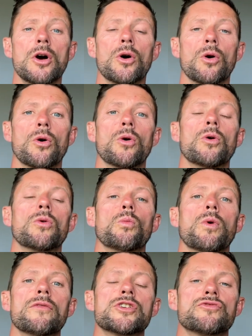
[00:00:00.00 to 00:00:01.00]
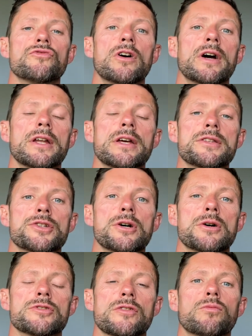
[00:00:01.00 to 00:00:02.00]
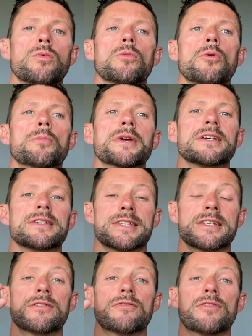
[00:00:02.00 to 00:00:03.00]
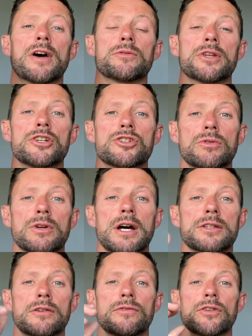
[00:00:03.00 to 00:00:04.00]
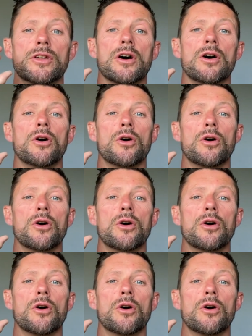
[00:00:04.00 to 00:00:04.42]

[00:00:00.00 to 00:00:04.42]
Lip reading: or whether he's writing it in terms of what would be considered foundational kata for the